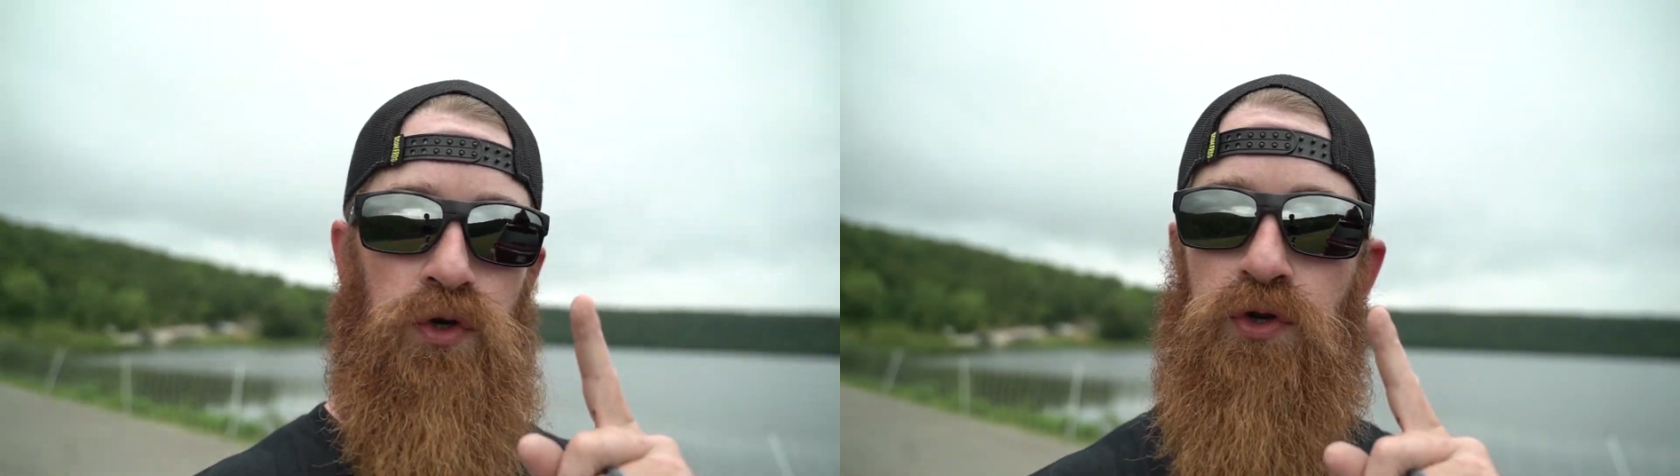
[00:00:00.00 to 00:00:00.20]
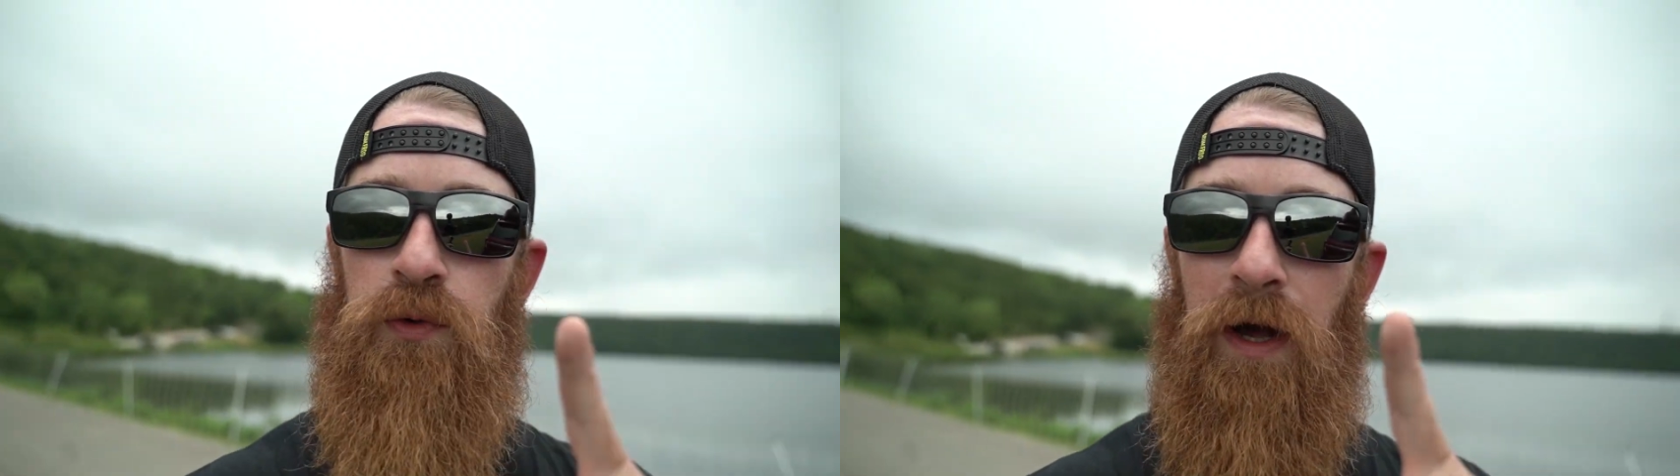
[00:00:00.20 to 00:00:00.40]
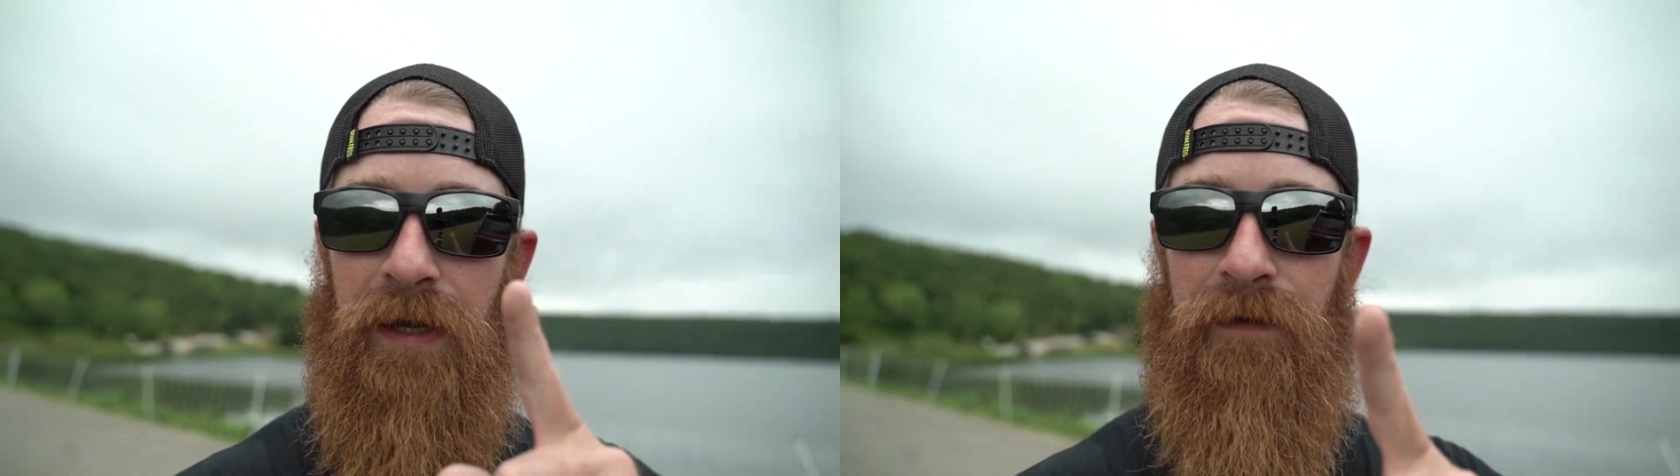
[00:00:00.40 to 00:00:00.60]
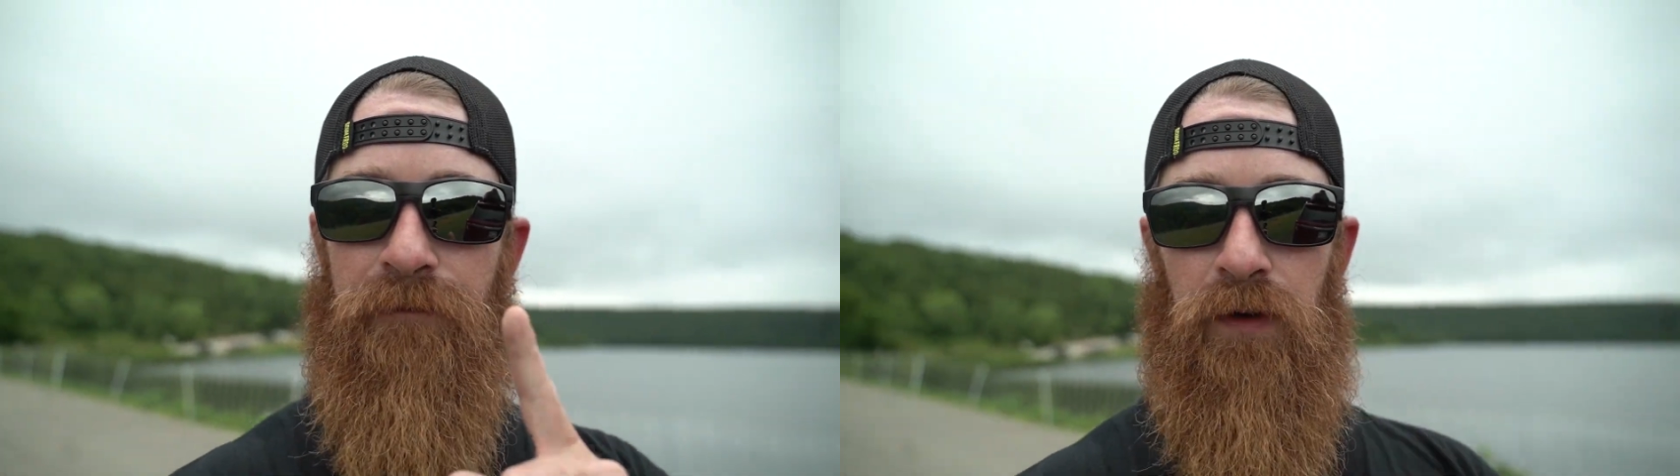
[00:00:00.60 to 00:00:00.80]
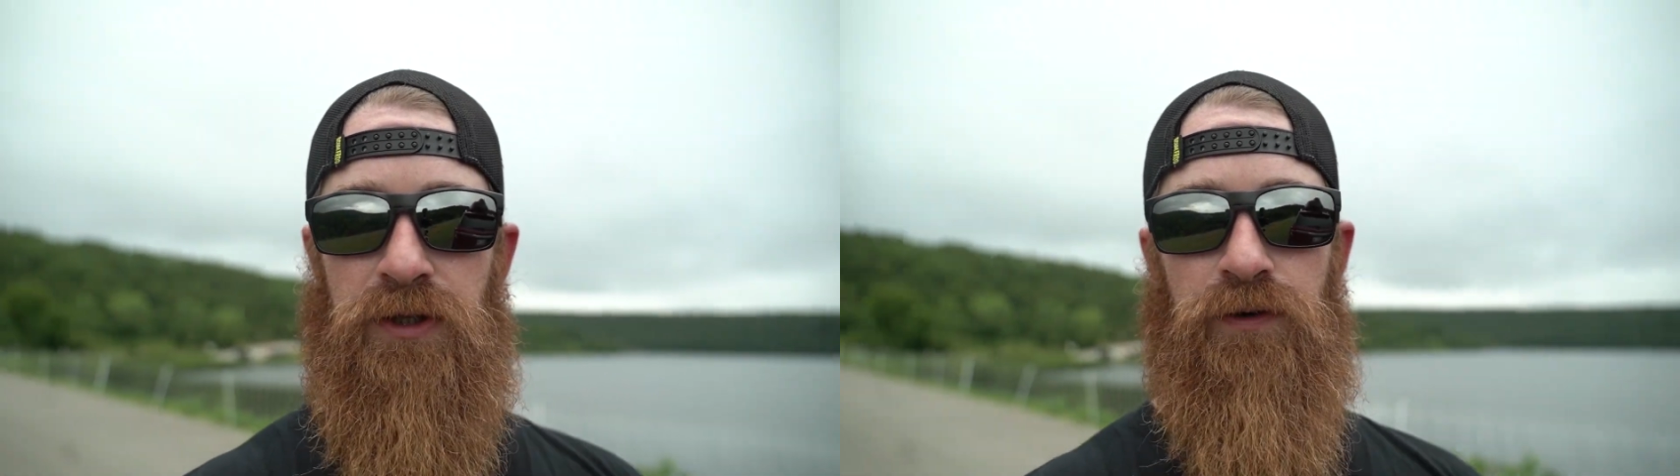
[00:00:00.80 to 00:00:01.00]
Do not get
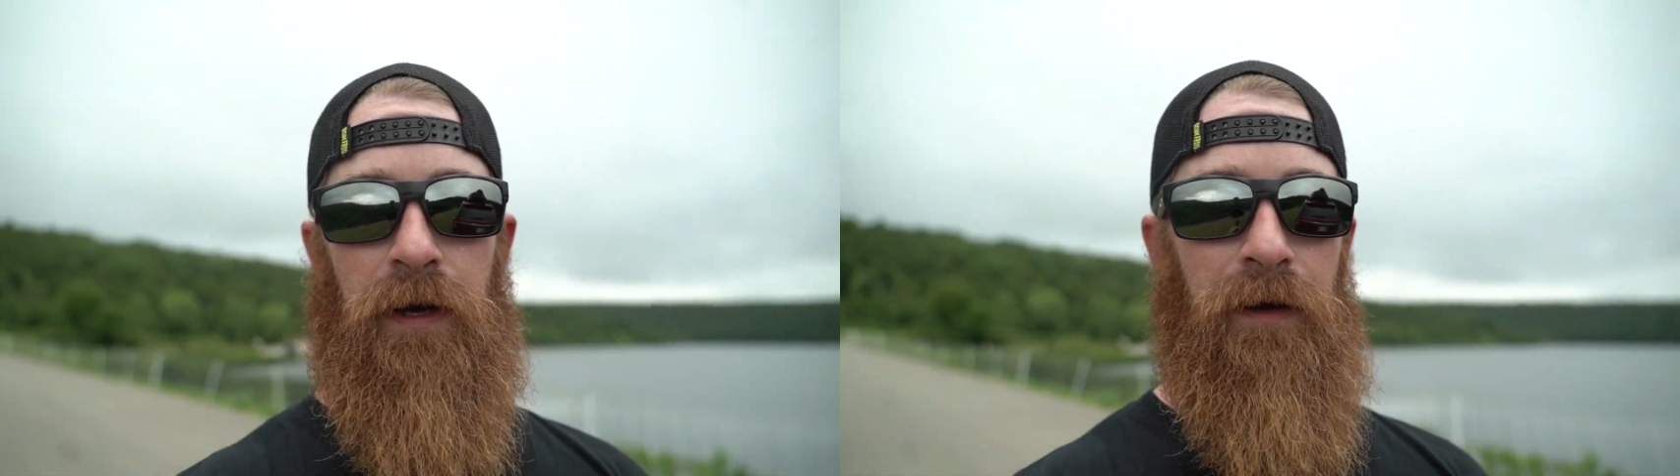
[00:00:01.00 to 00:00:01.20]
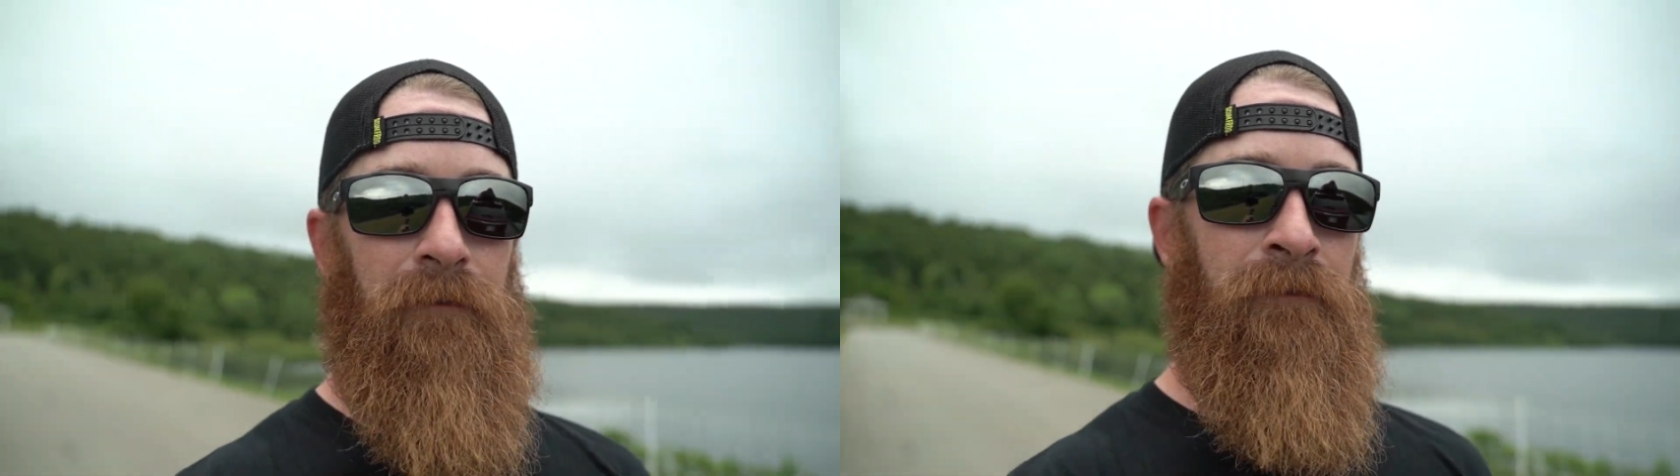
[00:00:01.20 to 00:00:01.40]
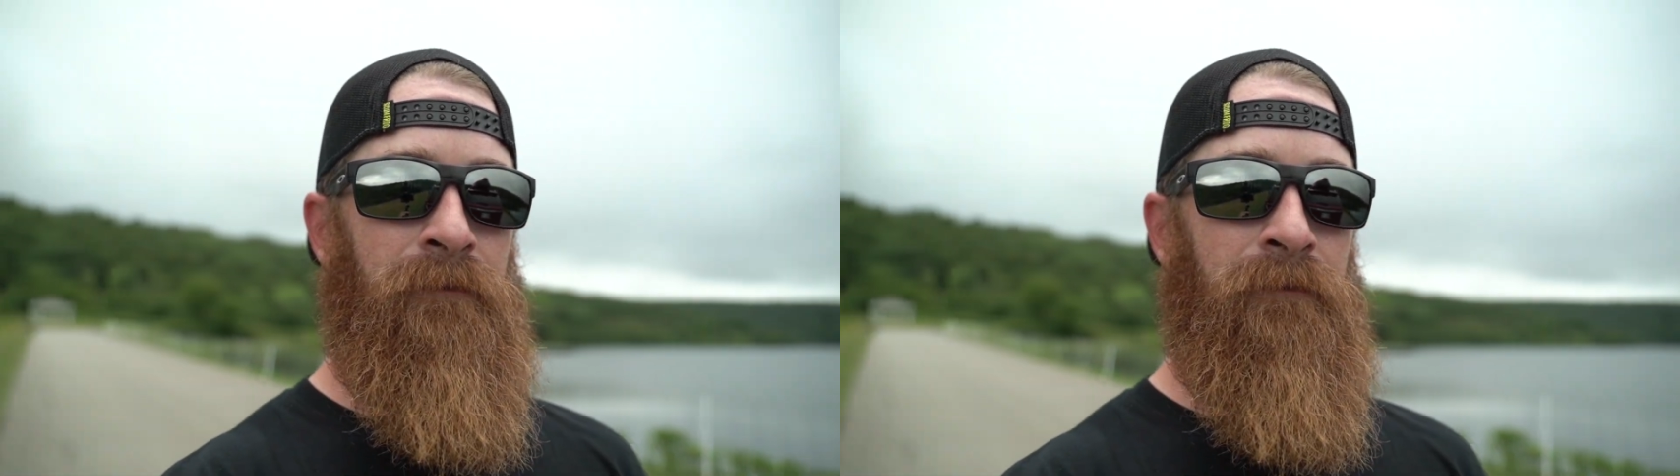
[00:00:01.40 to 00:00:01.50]
frustrated.